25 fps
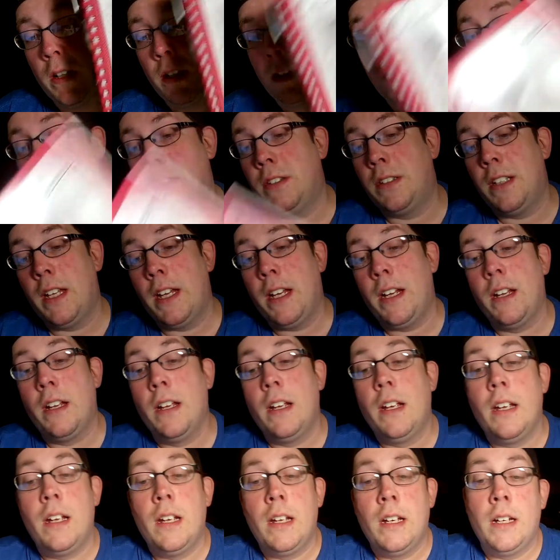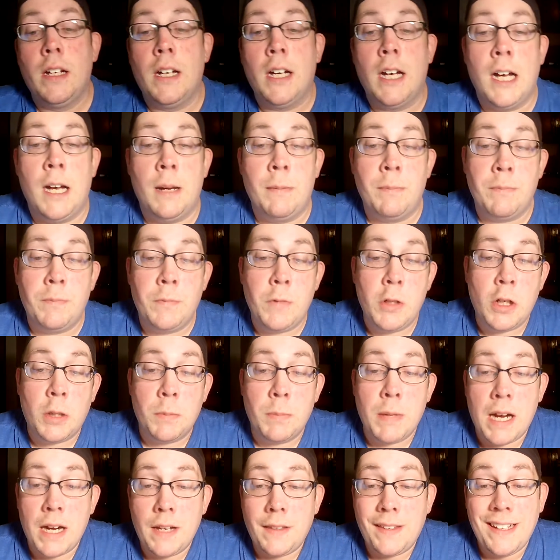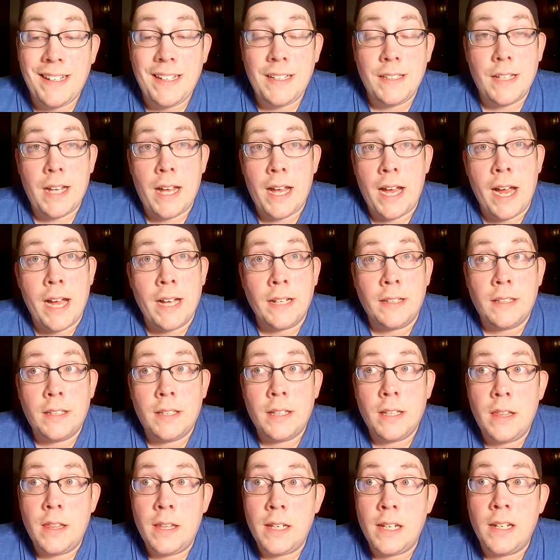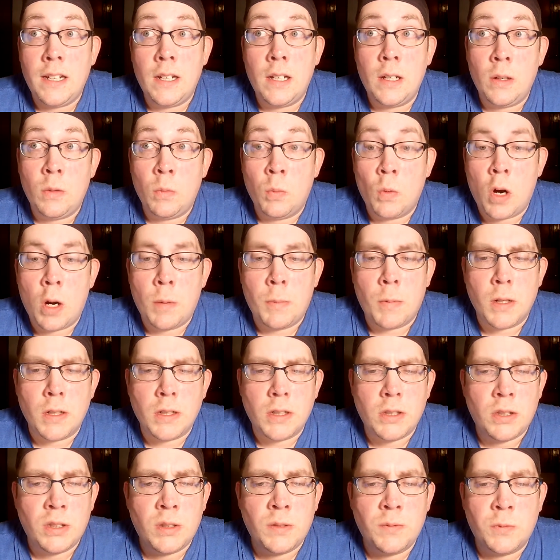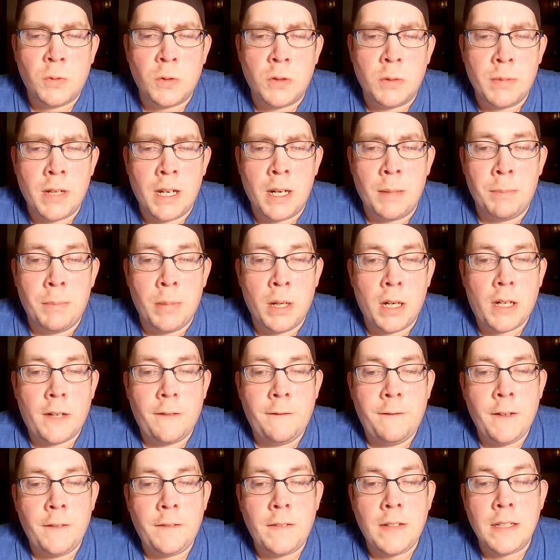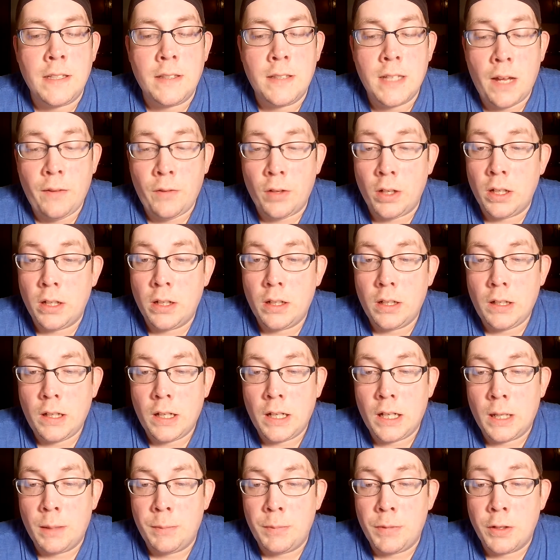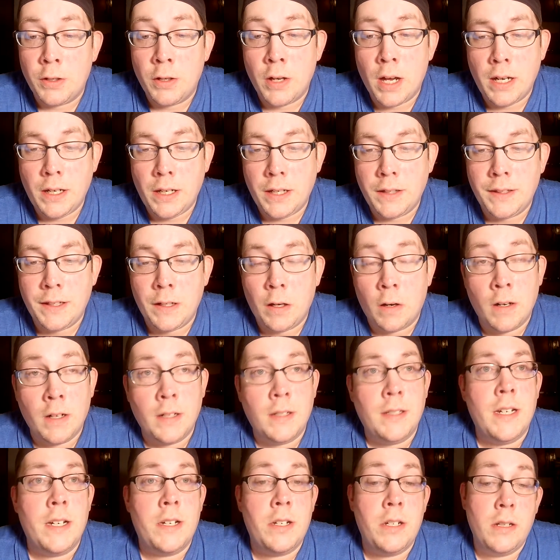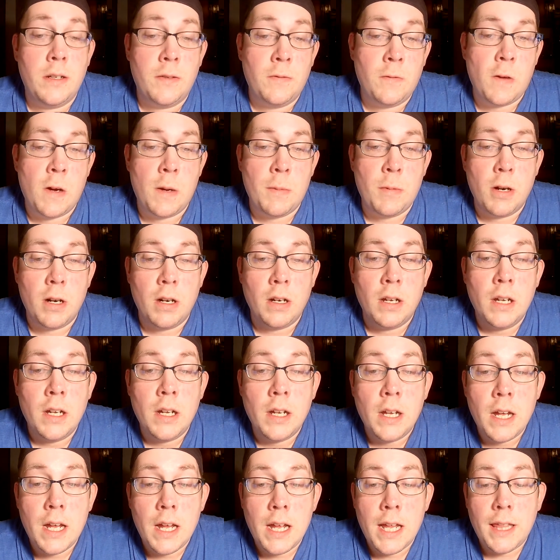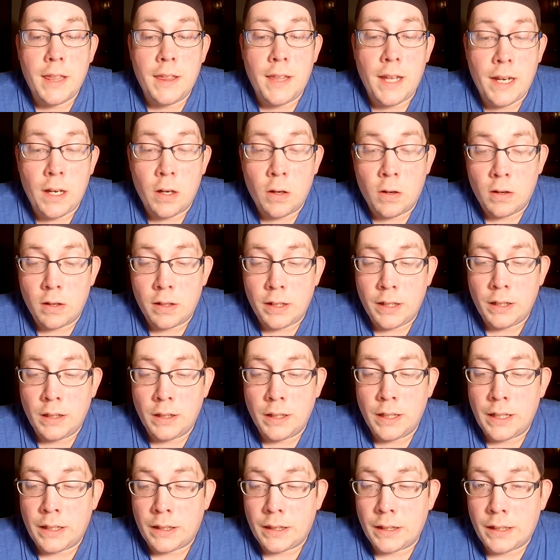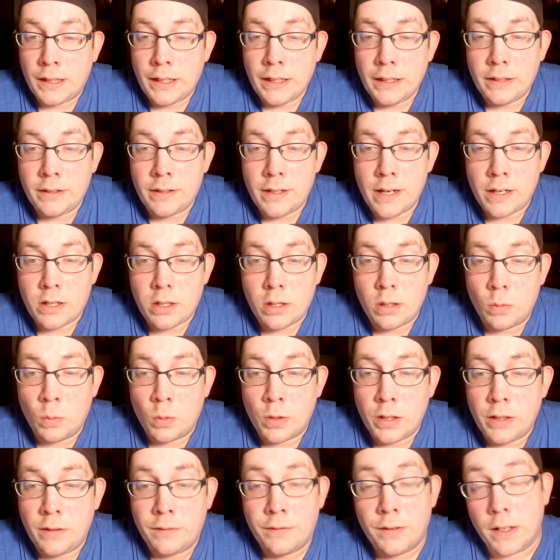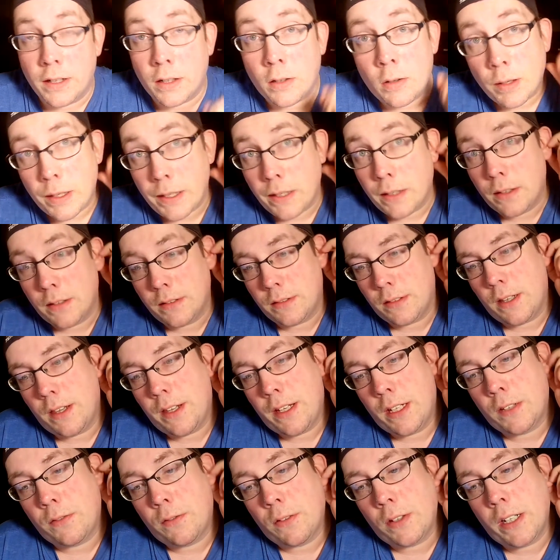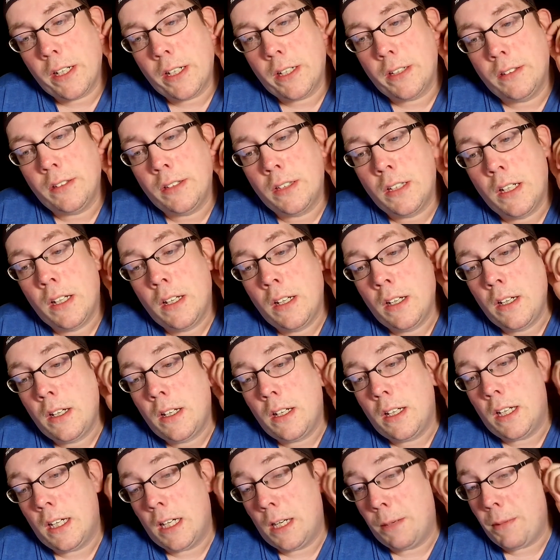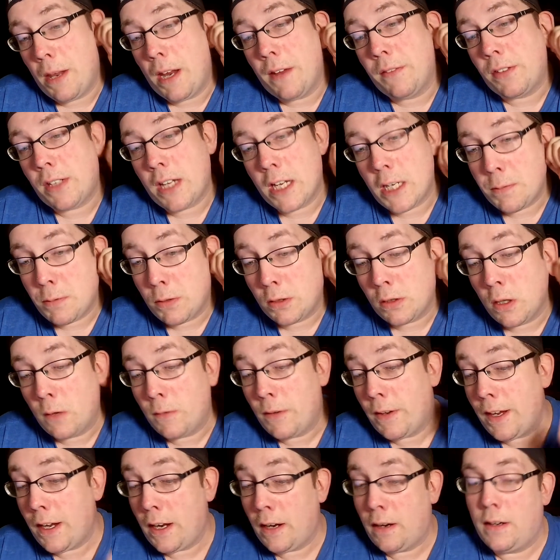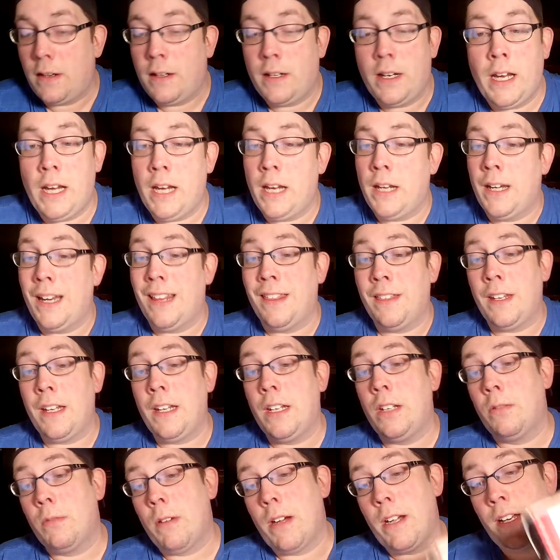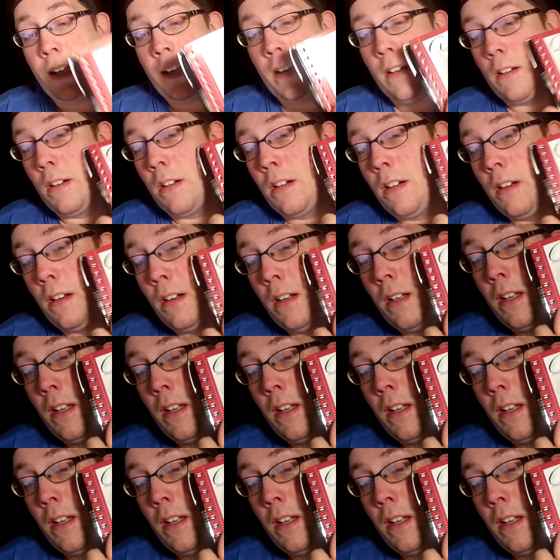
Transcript: should say. You can buy these at the Walmarts for about $1.57. They're not in the art section of Walmart. They are in like the kids section, where you'd find crayons and things for kids. They have sketchbooks over there, and these right here